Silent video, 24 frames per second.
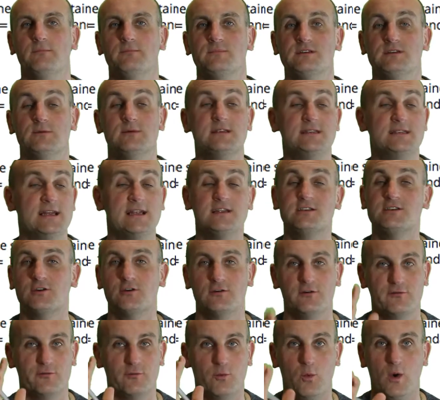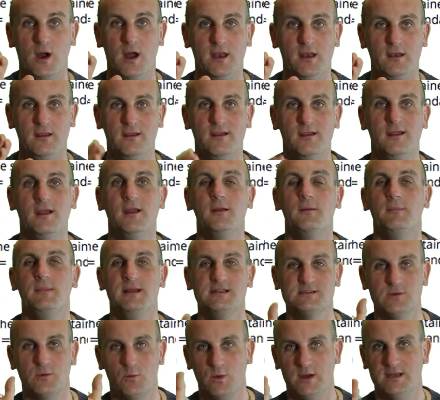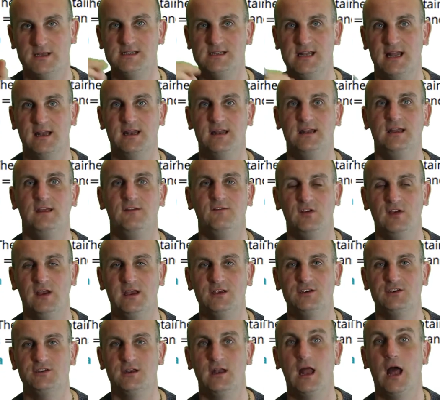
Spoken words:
So a Z score of 1 means I'm 1 standard deviation